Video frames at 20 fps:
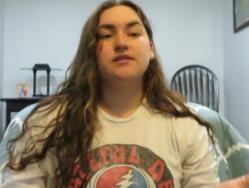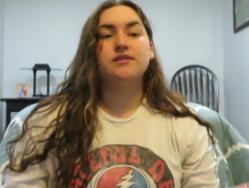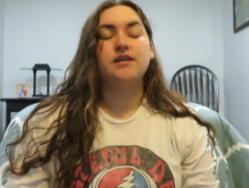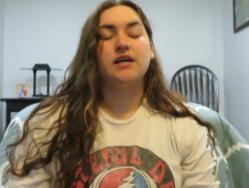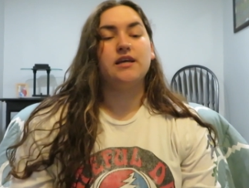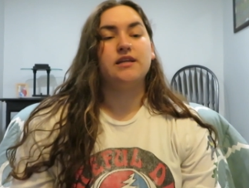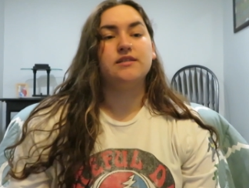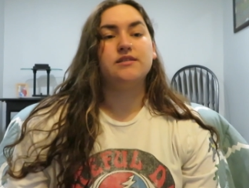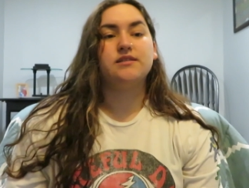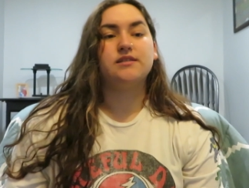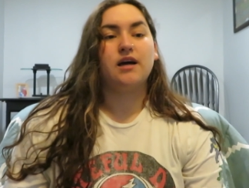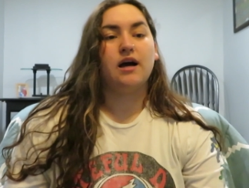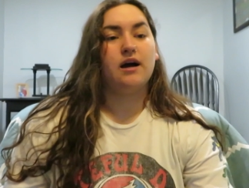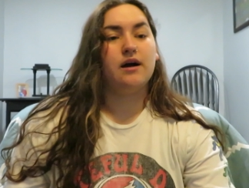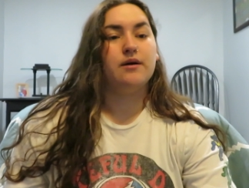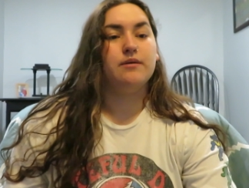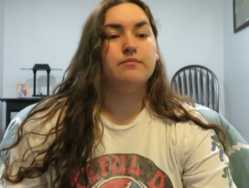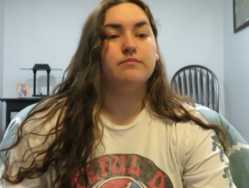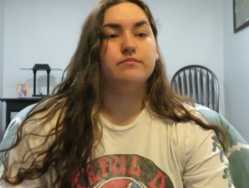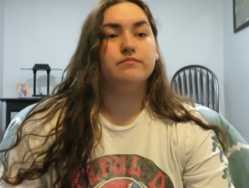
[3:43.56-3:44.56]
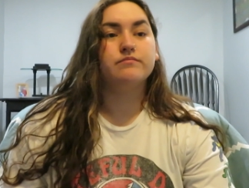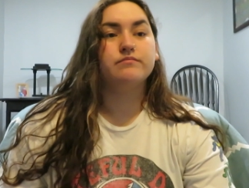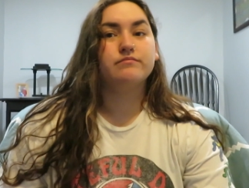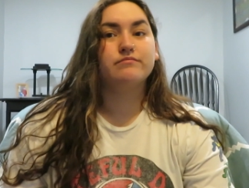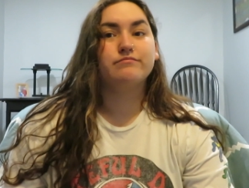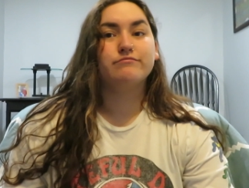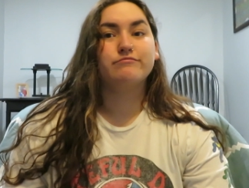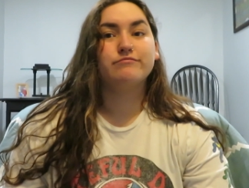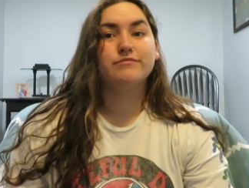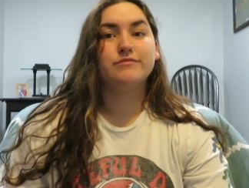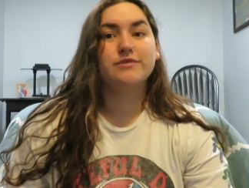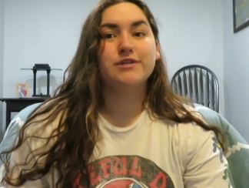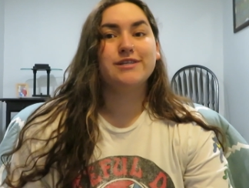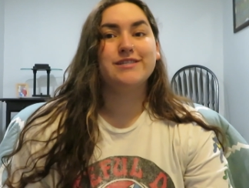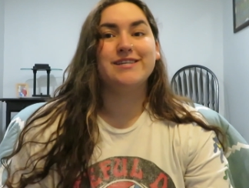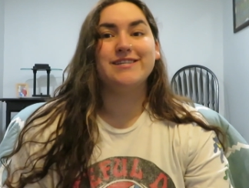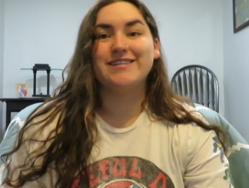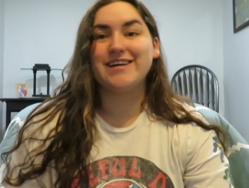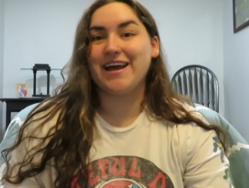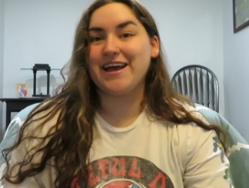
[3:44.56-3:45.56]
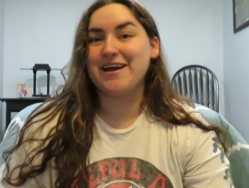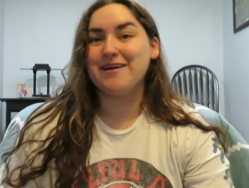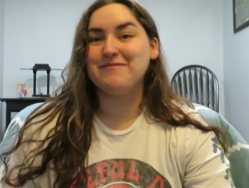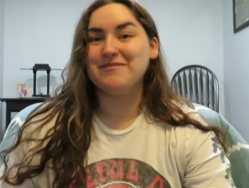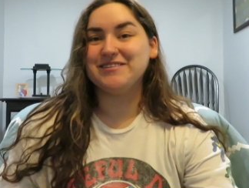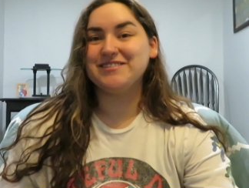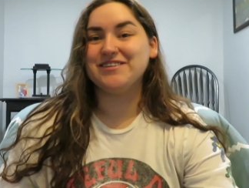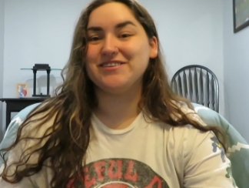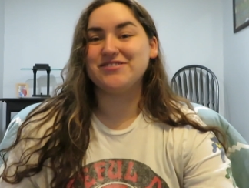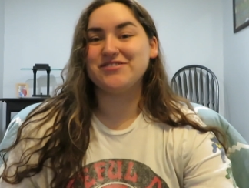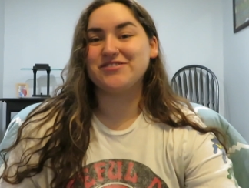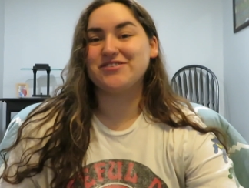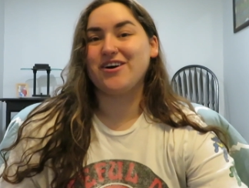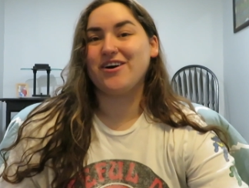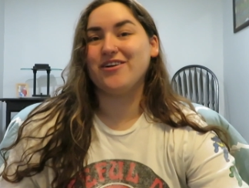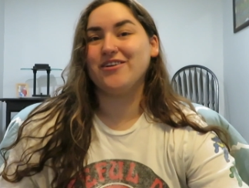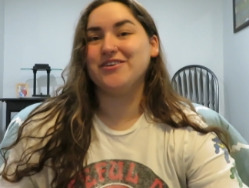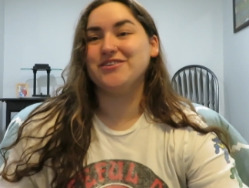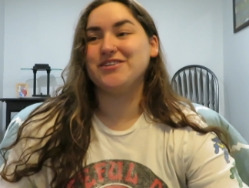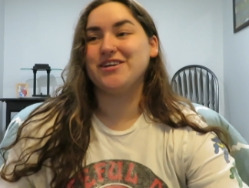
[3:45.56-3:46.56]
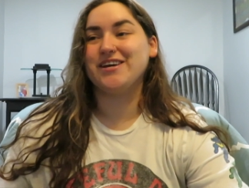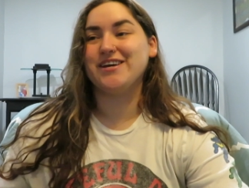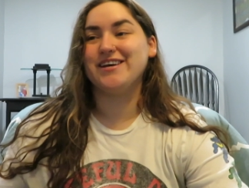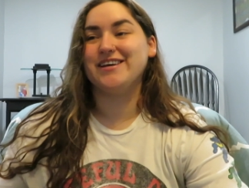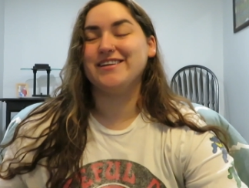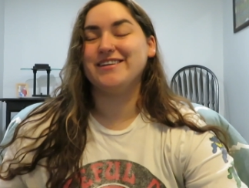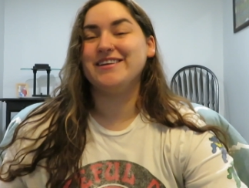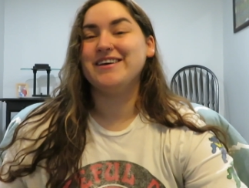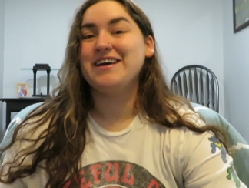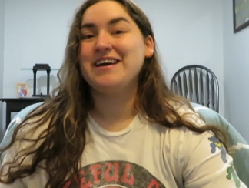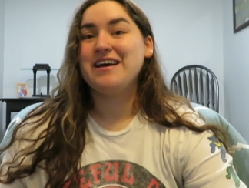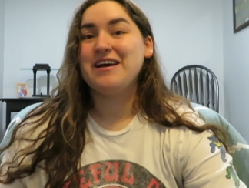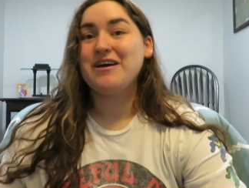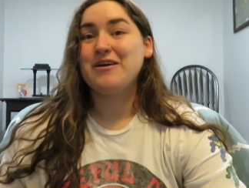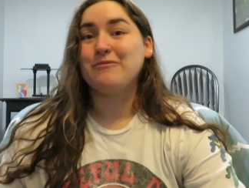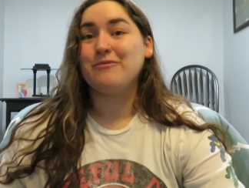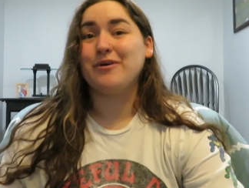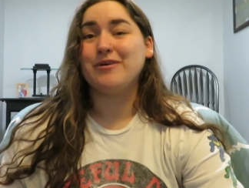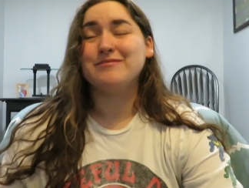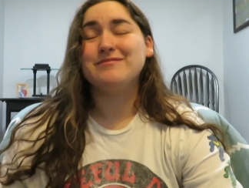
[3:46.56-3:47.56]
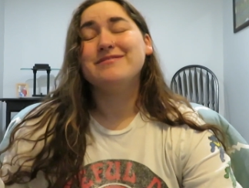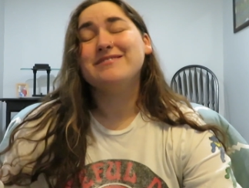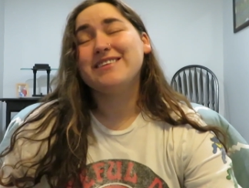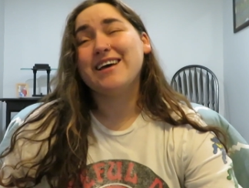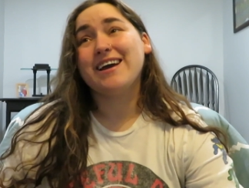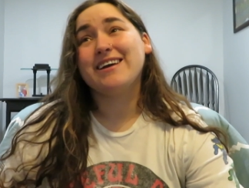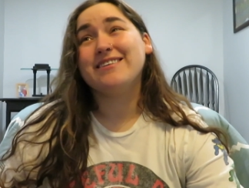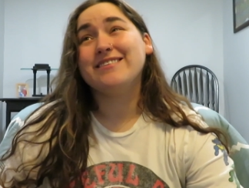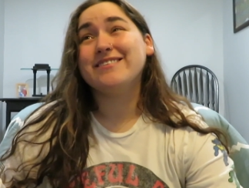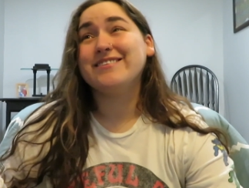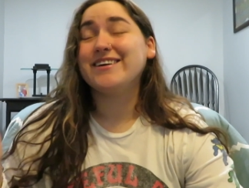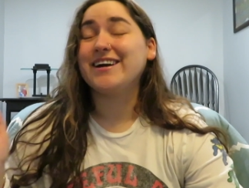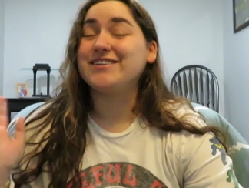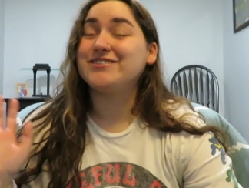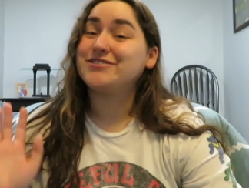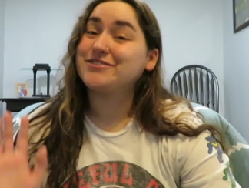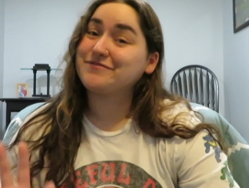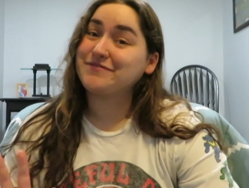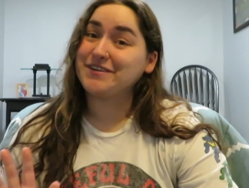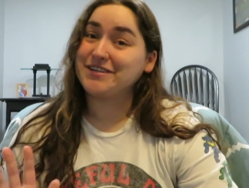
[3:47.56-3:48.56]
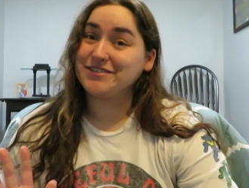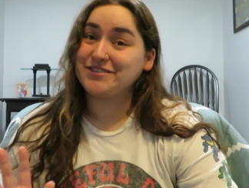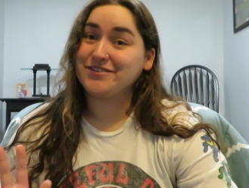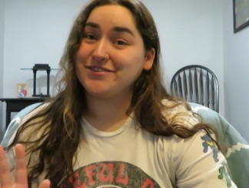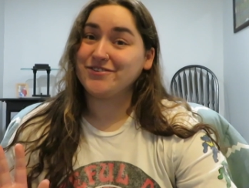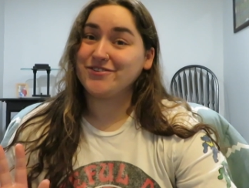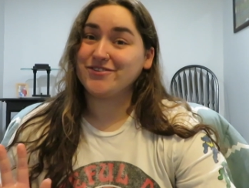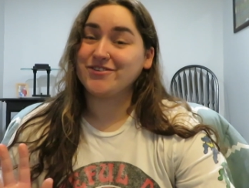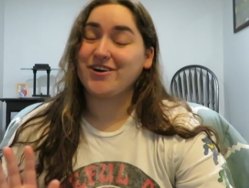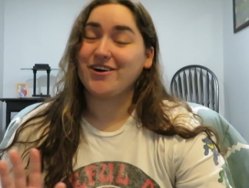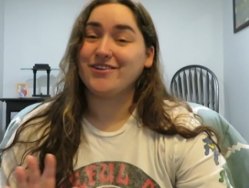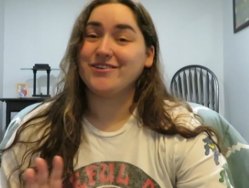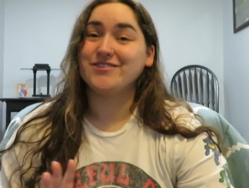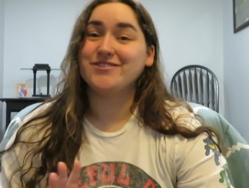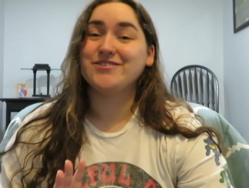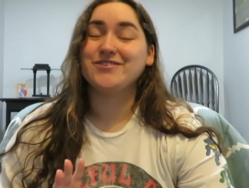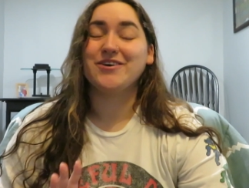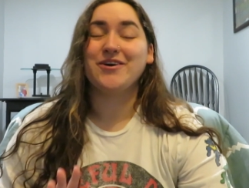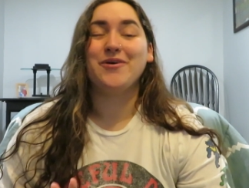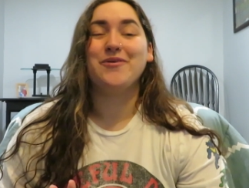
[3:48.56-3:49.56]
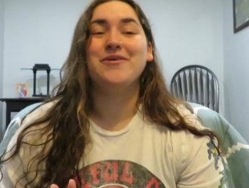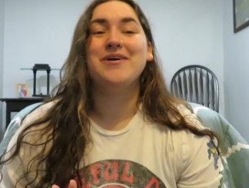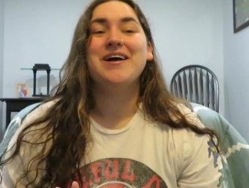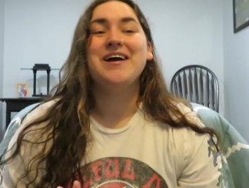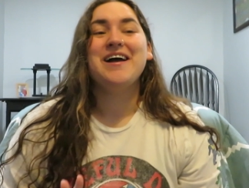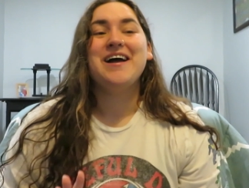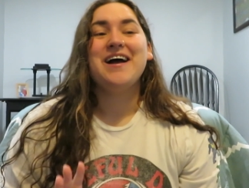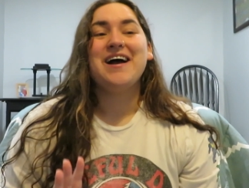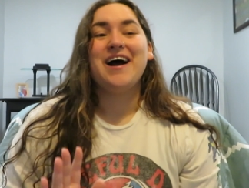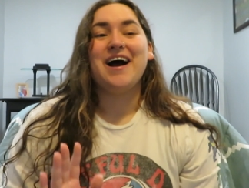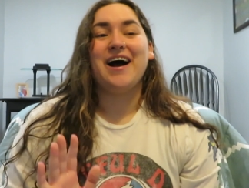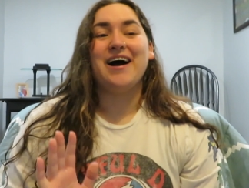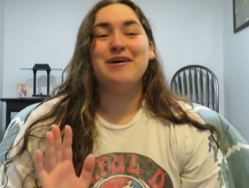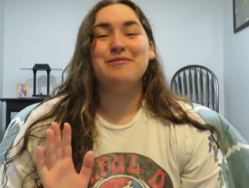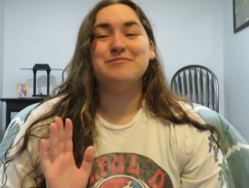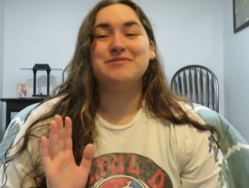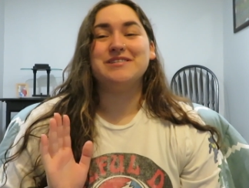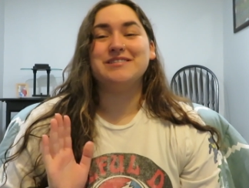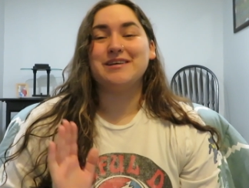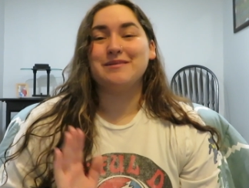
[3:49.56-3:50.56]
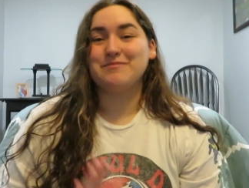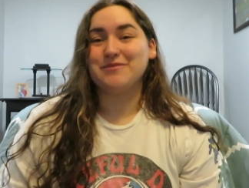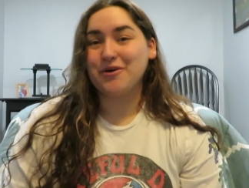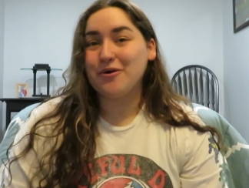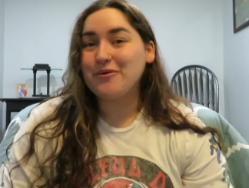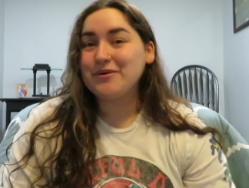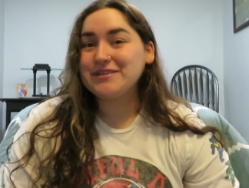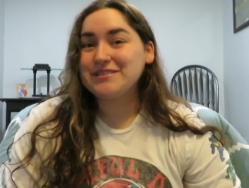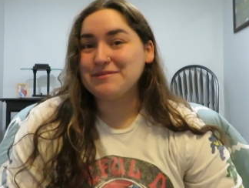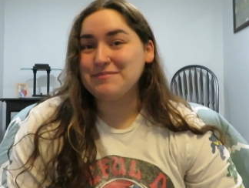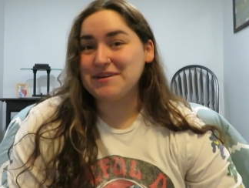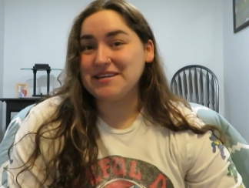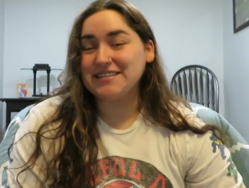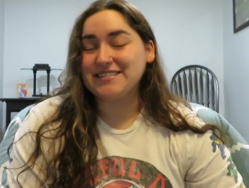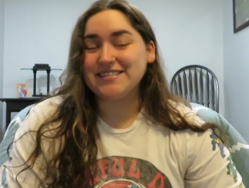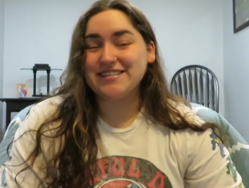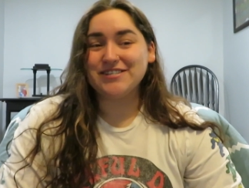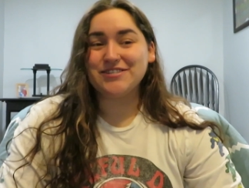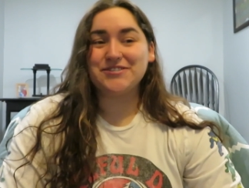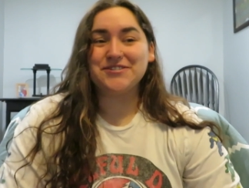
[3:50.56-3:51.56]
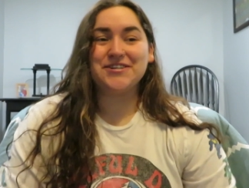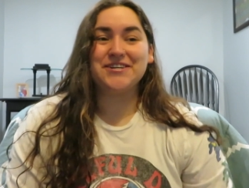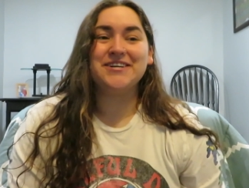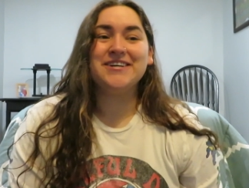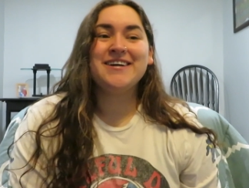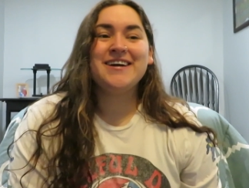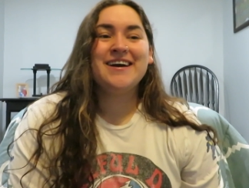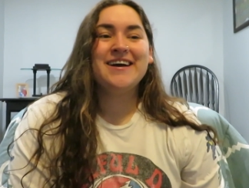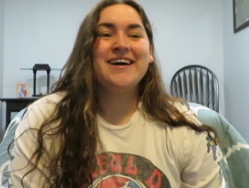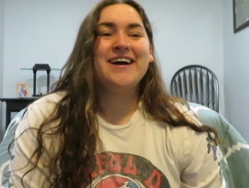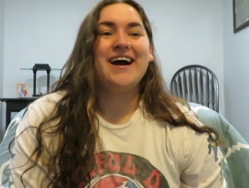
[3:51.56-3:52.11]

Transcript: since I am in Teachers College, and well, technically I just finished Teachers College, so since I'm going to be a teacher,